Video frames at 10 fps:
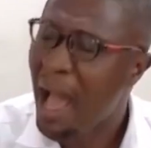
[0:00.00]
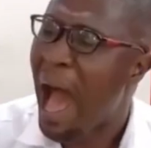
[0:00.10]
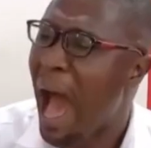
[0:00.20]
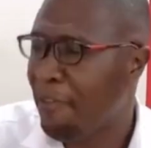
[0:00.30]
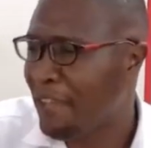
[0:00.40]

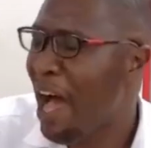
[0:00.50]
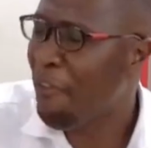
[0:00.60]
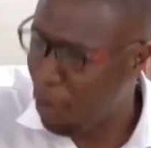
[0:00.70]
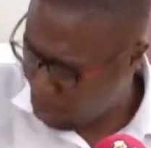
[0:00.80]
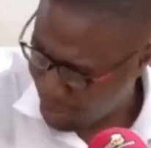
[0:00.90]
after
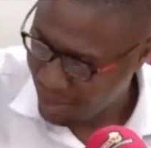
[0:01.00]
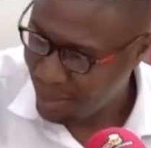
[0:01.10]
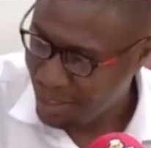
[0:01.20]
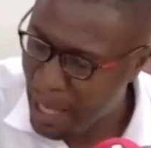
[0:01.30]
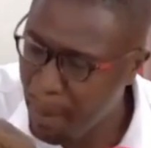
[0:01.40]
AFCON,
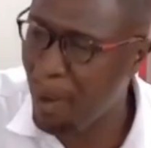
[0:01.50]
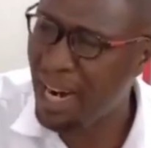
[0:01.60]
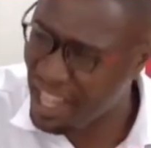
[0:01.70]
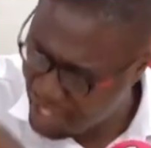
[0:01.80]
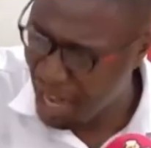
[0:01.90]
you have a
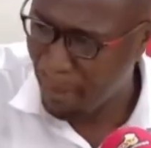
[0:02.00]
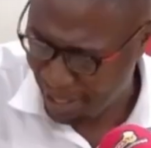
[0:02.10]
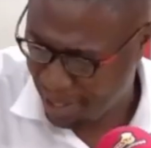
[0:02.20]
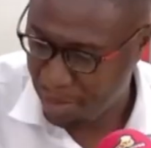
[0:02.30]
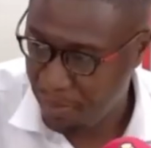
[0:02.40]
Nigeria
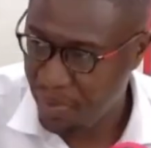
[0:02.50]
match. No?